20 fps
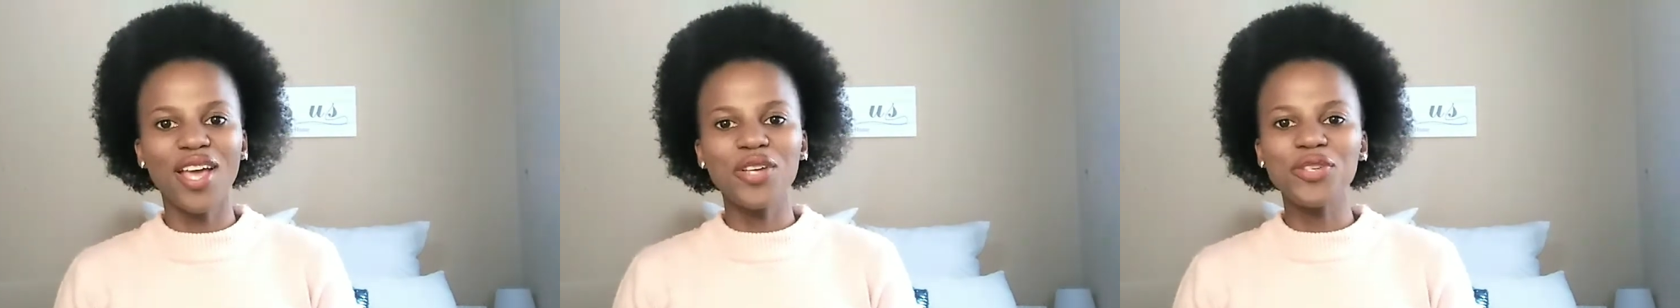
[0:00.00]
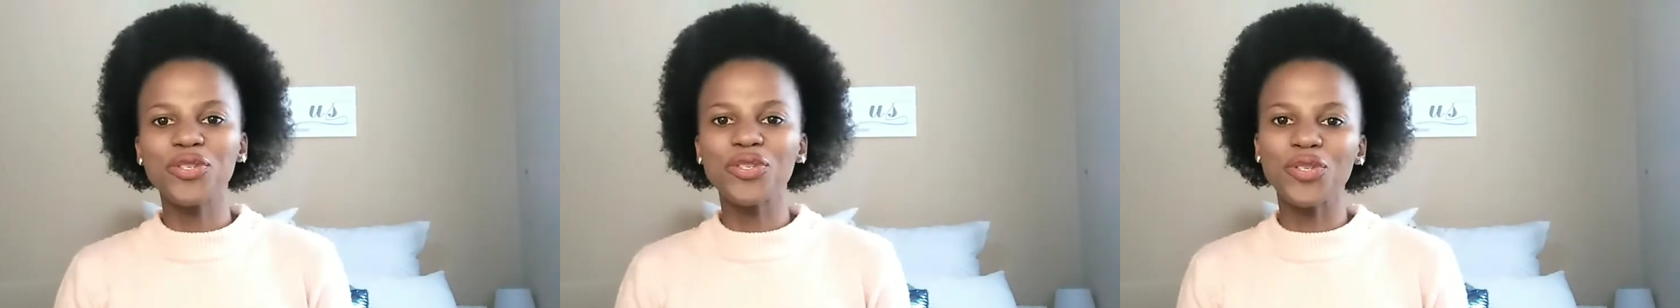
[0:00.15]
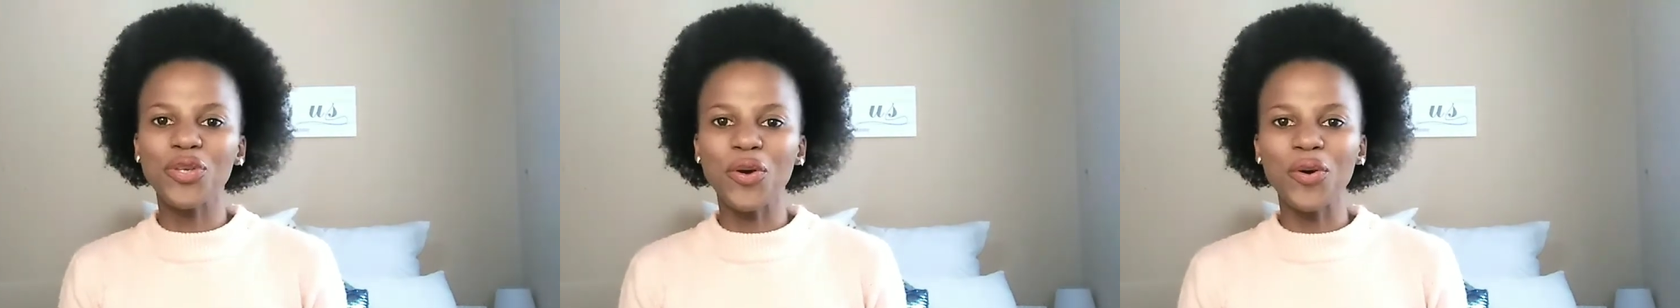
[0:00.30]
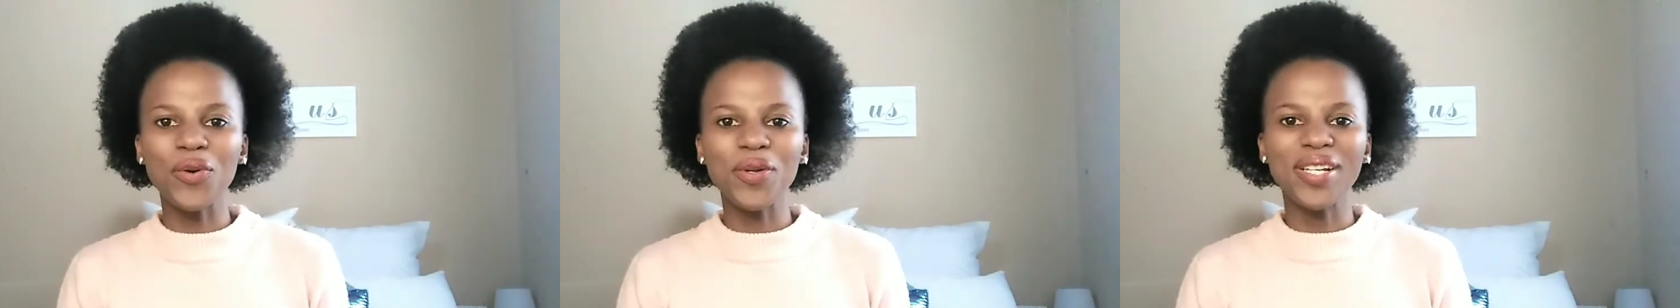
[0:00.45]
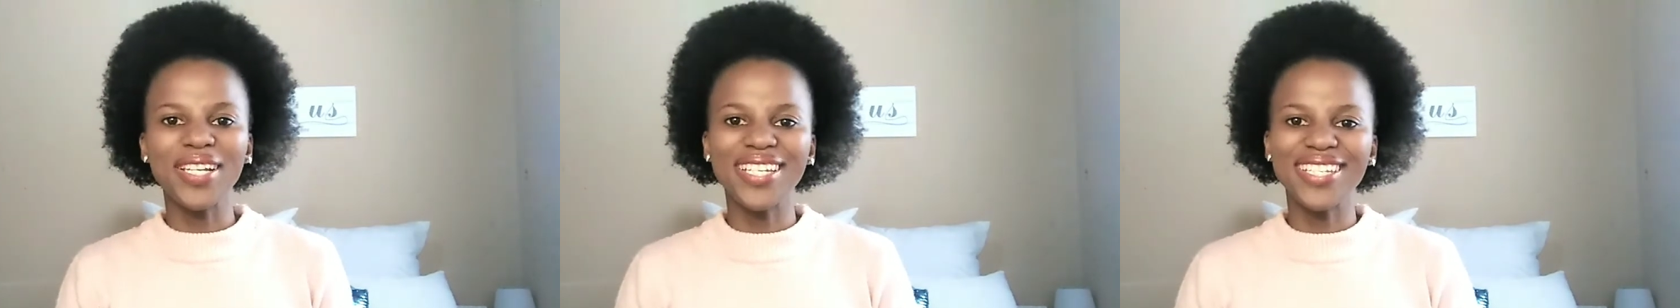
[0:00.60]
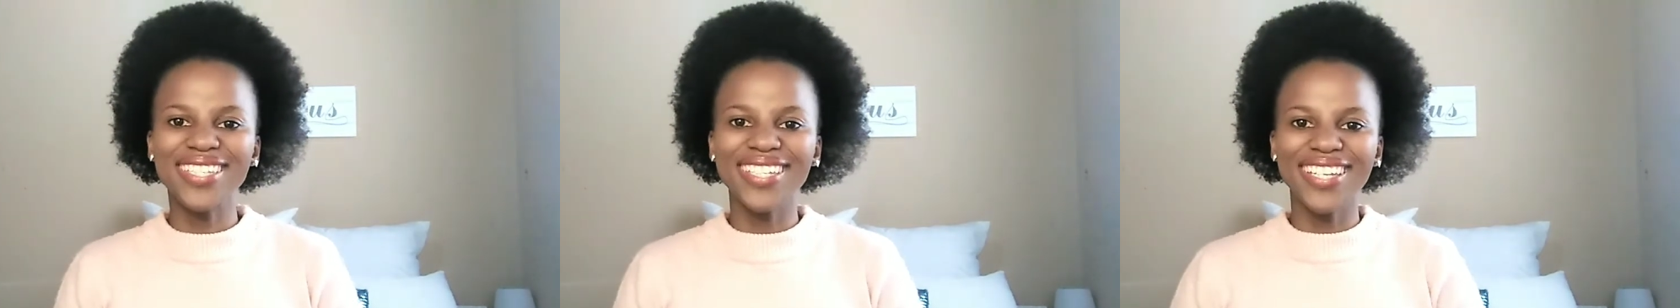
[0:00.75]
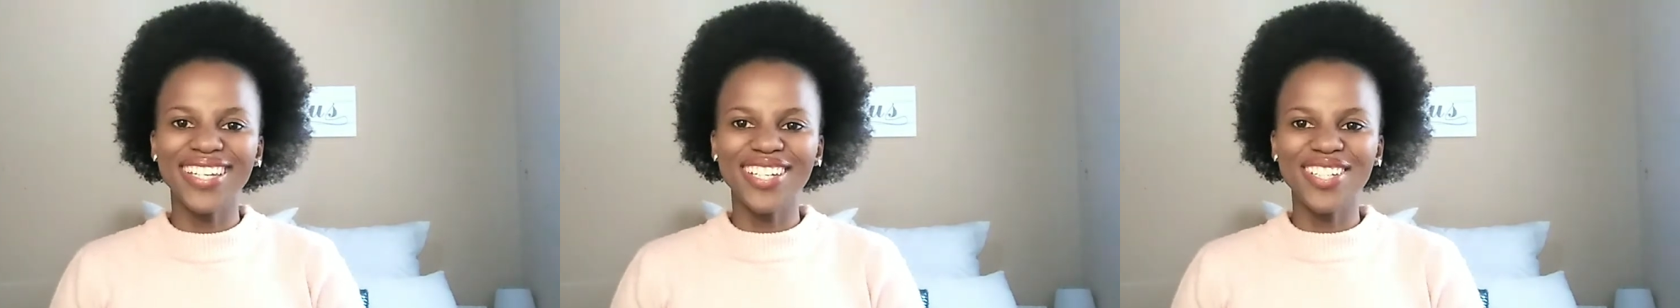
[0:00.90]
So
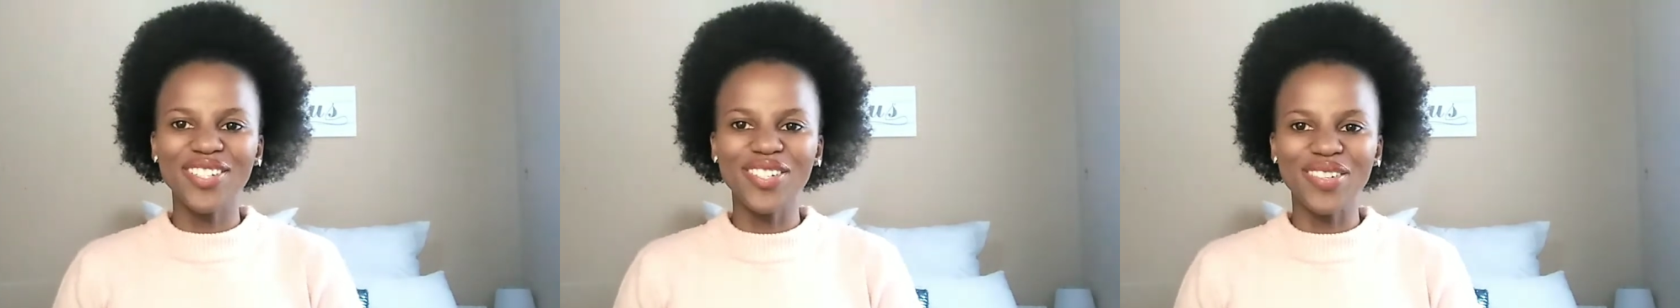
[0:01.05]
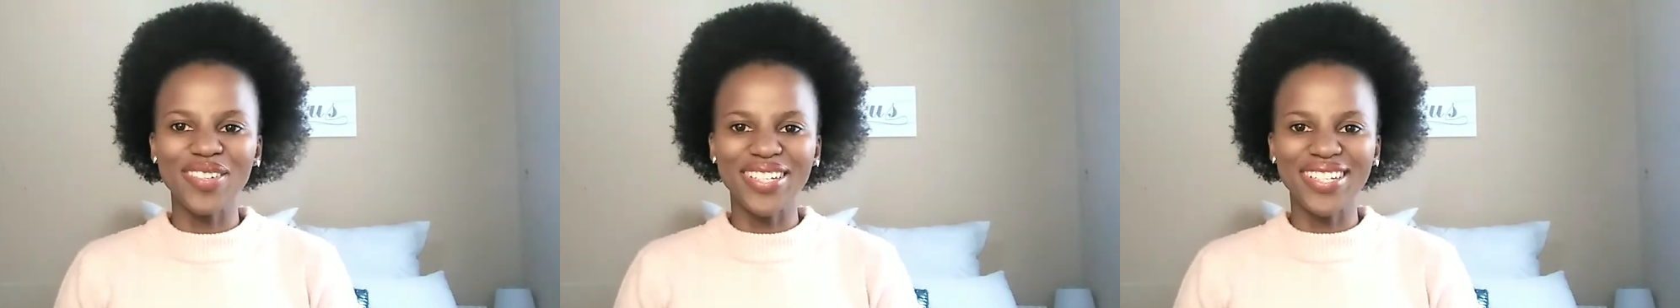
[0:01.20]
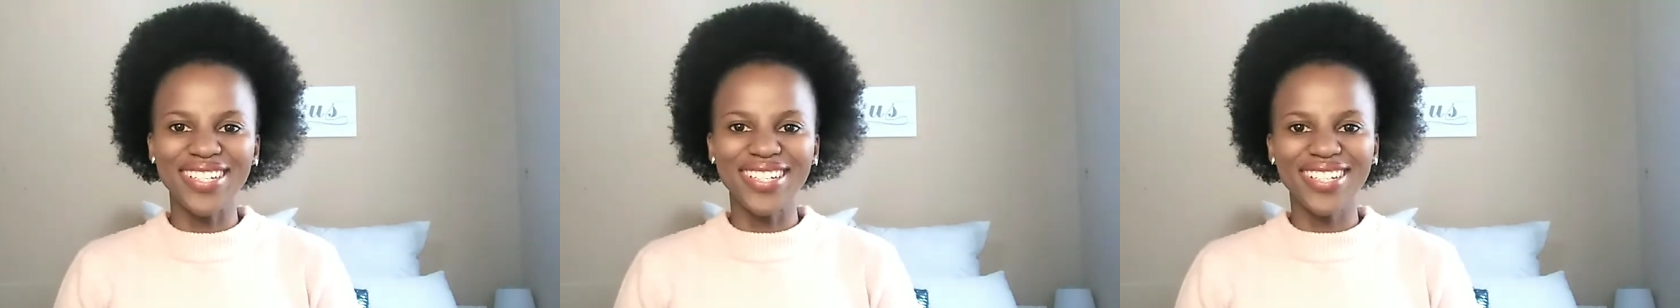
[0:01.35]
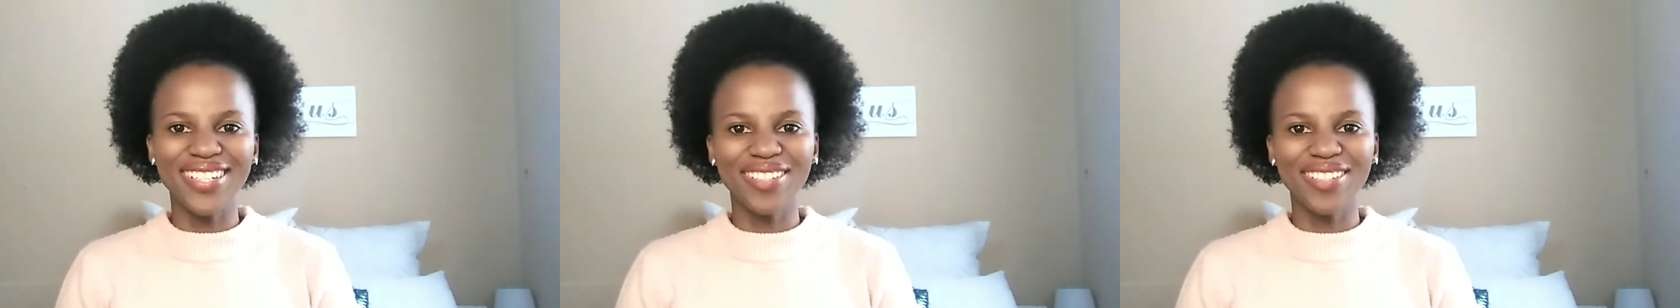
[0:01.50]
let's get into it.